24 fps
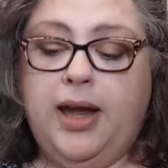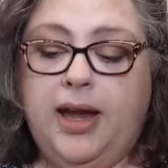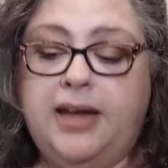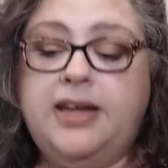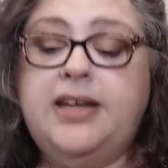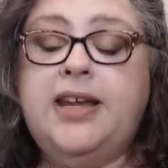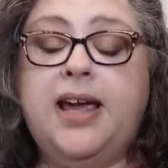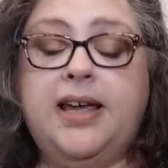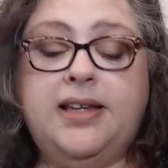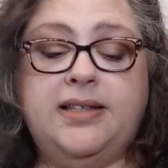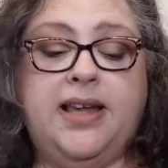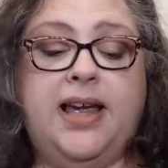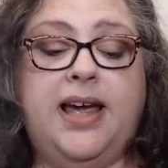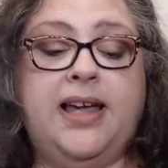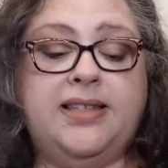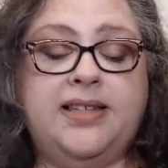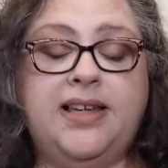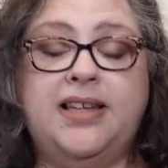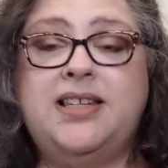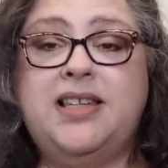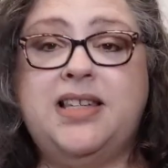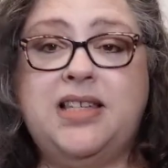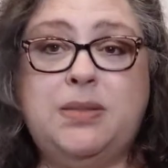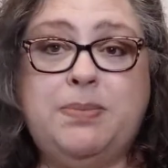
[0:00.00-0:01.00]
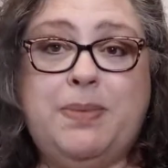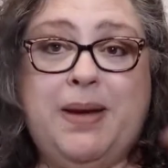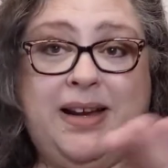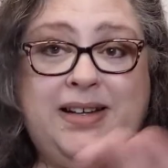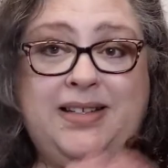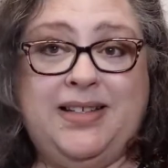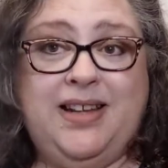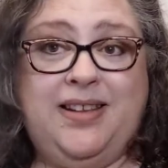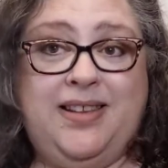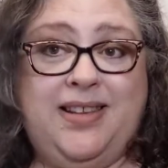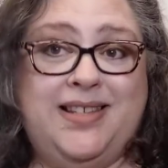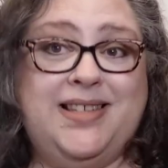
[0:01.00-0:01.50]
And yes, as I
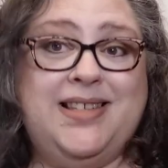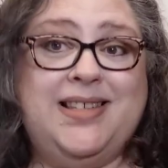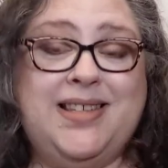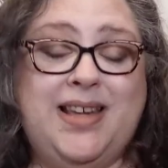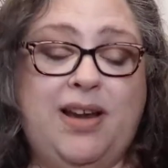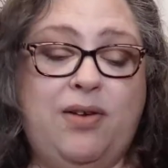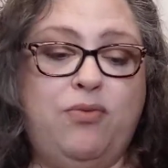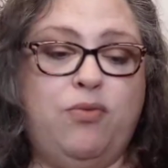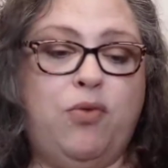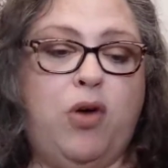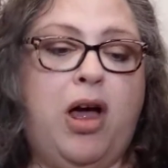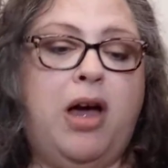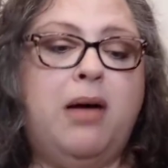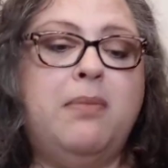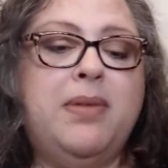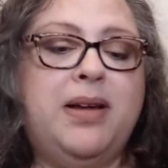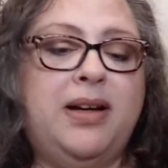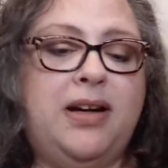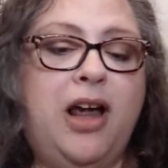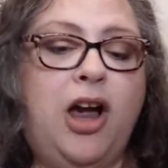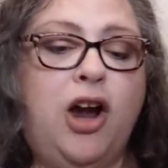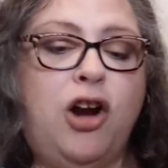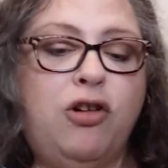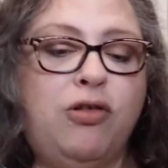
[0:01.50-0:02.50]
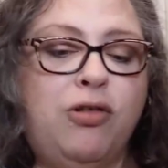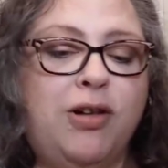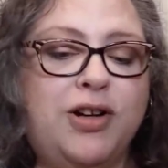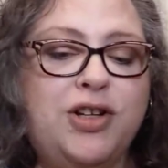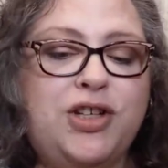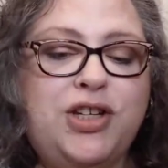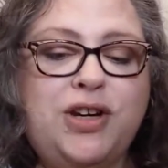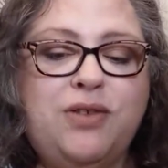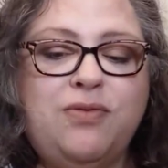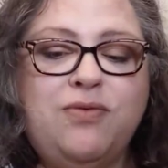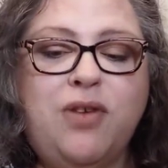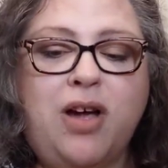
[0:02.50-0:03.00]
suspected, this is a ramen, a
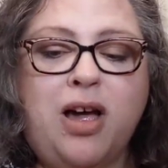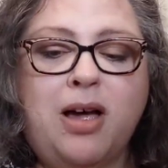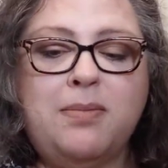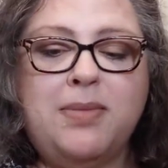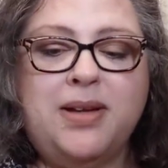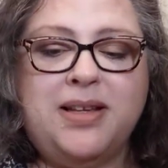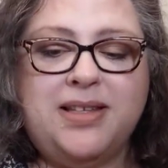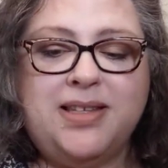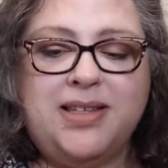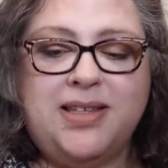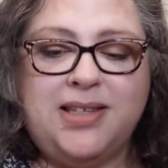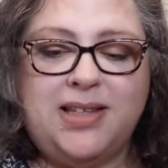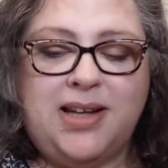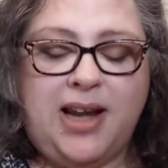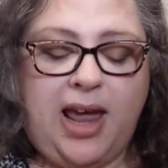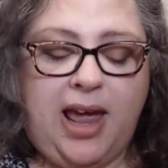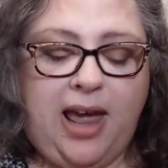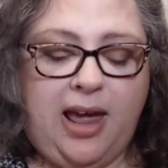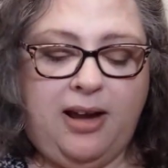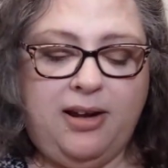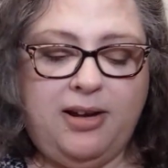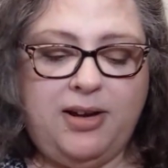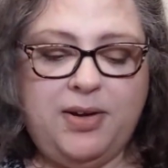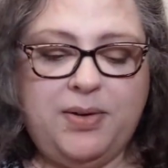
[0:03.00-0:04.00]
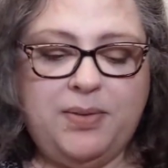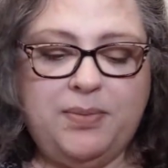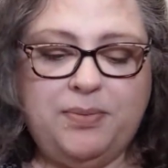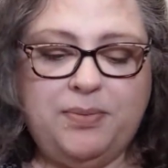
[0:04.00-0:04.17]
crunchy ramen snack.